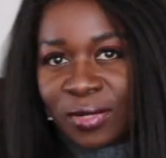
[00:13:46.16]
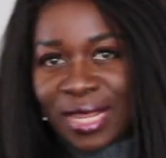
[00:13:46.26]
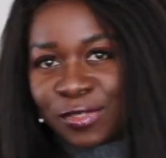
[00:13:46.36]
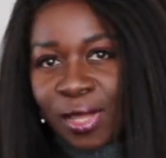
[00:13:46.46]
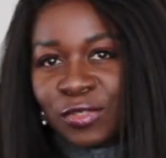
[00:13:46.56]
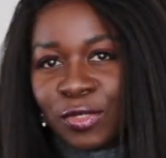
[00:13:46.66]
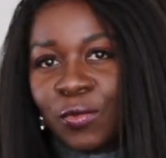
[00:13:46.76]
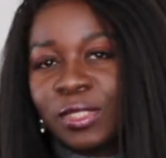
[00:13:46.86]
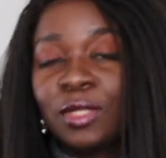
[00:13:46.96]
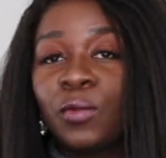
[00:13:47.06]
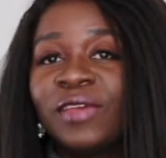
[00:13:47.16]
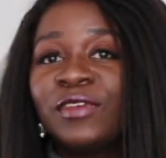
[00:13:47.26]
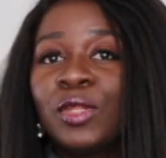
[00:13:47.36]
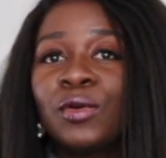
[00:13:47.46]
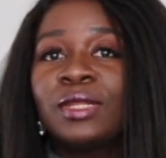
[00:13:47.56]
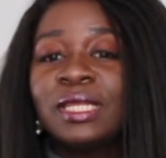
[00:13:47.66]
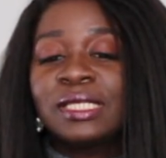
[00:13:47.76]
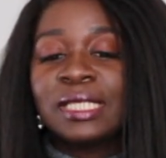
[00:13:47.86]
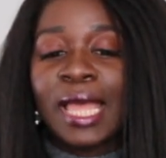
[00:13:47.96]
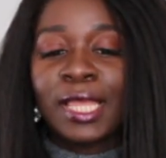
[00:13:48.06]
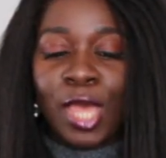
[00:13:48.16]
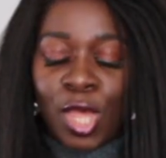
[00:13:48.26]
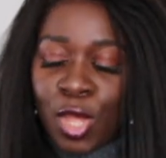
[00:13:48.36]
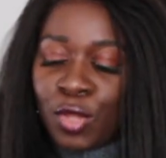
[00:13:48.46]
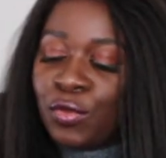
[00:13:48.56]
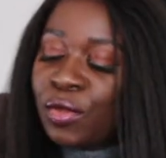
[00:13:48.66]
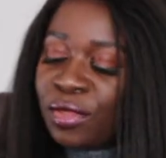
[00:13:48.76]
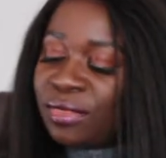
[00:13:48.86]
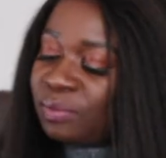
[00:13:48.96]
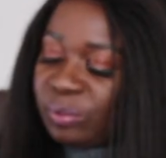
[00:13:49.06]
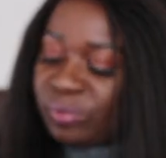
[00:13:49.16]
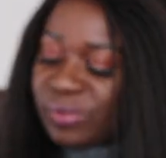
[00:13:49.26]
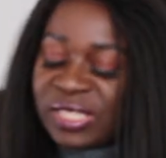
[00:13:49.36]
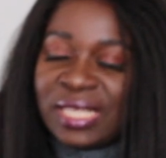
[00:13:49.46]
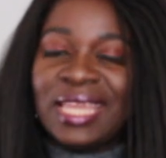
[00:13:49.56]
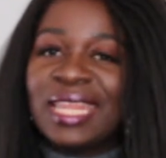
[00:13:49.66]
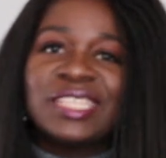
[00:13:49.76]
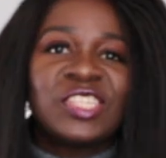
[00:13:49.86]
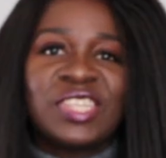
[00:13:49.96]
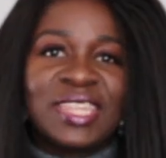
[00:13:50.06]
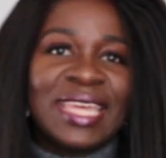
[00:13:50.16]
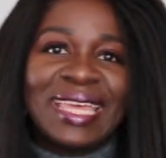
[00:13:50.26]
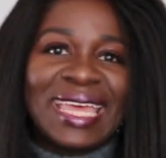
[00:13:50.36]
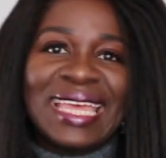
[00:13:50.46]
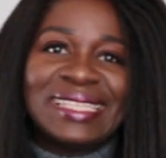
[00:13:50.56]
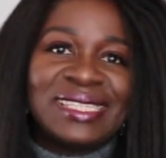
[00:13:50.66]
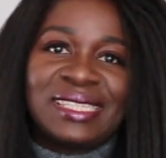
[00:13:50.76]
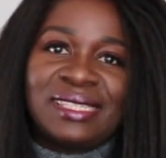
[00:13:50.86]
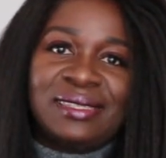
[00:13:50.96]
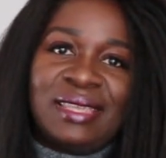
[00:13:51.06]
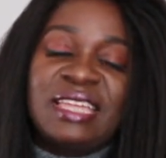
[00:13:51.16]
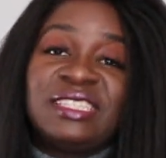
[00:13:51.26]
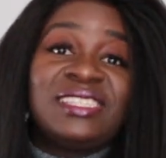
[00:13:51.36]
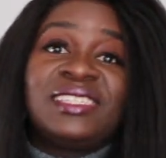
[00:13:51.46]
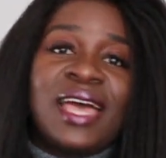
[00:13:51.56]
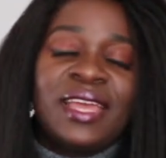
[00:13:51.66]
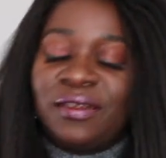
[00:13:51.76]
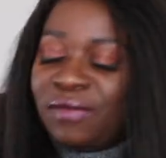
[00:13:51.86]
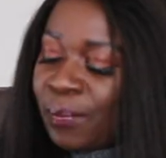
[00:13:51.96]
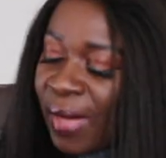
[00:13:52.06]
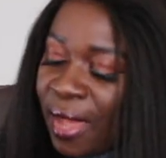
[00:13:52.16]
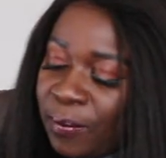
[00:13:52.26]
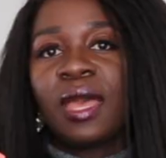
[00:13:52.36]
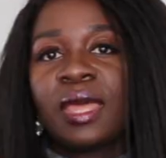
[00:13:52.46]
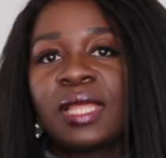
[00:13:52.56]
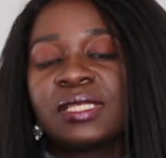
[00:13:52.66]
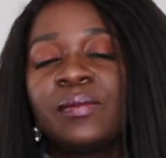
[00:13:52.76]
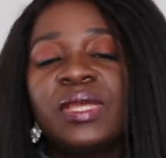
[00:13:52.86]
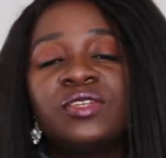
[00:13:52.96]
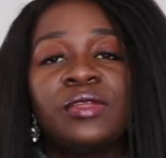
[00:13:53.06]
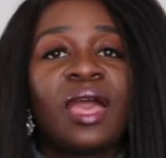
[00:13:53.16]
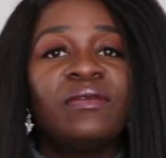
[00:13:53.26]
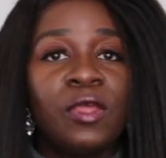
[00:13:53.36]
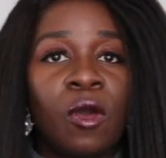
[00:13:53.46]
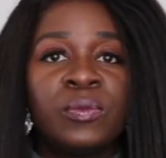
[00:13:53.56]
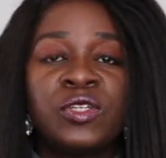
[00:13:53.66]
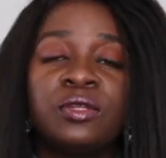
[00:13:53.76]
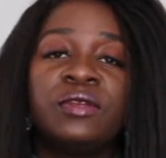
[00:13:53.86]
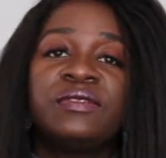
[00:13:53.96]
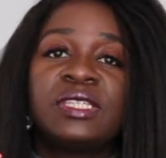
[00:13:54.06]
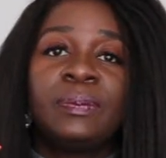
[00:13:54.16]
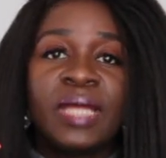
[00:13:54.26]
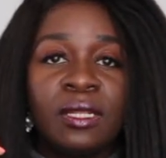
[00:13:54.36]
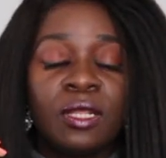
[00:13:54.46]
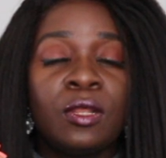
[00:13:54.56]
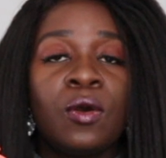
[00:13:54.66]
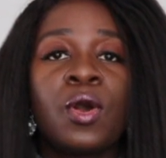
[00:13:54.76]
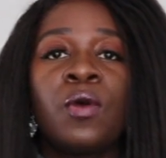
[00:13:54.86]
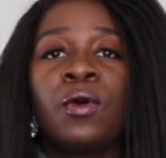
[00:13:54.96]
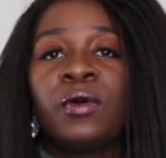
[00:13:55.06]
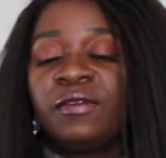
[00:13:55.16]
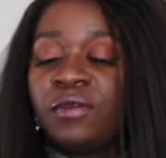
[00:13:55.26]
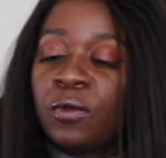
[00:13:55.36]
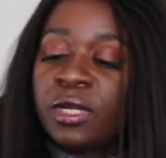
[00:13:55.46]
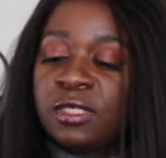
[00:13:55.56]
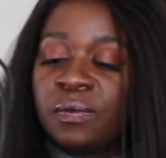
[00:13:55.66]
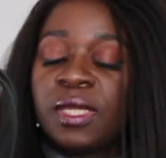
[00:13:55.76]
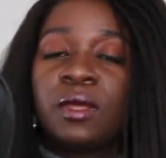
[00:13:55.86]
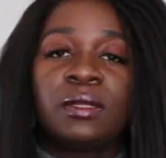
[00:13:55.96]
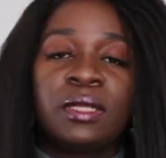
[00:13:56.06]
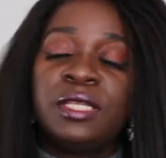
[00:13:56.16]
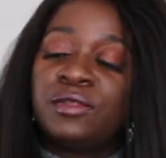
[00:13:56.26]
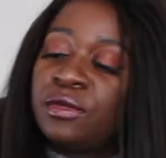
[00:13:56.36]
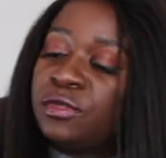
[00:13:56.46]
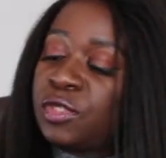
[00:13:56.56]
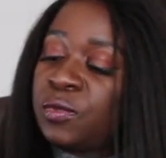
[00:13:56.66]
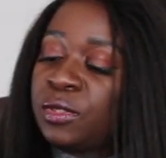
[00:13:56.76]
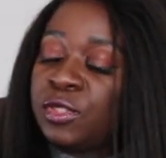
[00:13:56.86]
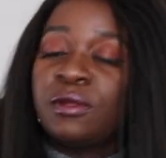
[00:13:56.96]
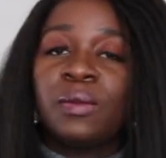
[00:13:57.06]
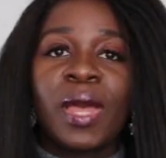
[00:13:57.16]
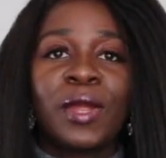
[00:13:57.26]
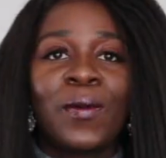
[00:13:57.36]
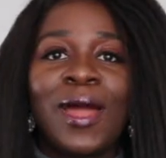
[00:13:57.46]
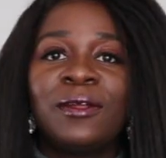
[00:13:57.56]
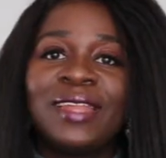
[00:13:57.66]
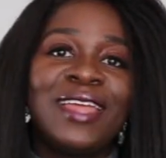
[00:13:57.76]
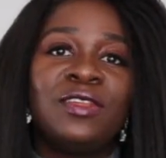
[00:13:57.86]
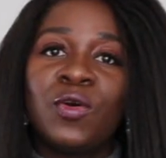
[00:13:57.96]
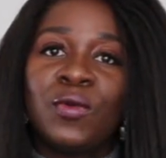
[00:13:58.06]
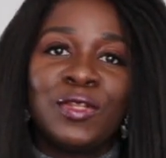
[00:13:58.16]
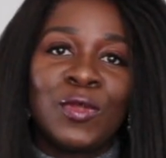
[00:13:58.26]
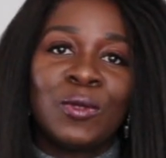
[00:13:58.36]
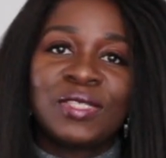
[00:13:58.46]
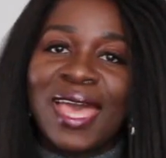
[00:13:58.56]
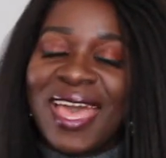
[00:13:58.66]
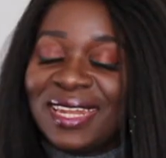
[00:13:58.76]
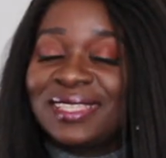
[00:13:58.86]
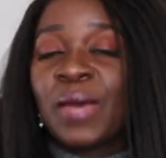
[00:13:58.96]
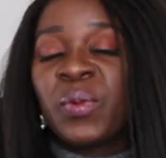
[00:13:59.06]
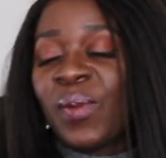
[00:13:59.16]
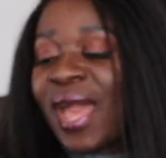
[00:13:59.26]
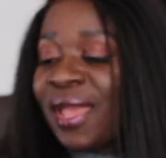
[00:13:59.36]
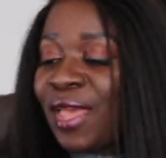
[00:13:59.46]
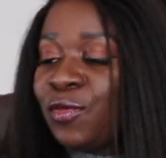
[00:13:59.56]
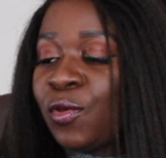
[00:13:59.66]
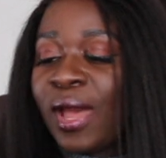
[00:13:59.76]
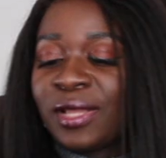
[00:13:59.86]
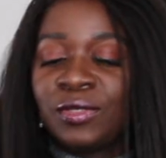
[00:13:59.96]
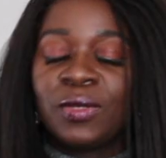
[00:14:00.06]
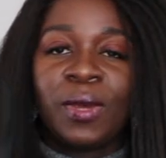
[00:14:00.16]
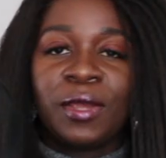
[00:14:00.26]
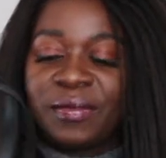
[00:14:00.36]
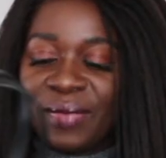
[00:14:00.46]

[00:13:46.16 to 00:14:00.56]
unless you actually know what the Loewe logo looks like, you could see it and just think it's a design of the bag. And as I mentioned, you have the option of displaying the logo, or if you want it to be incognito, you just would turn the bag around and no one knows the type of bag you're actually wearing.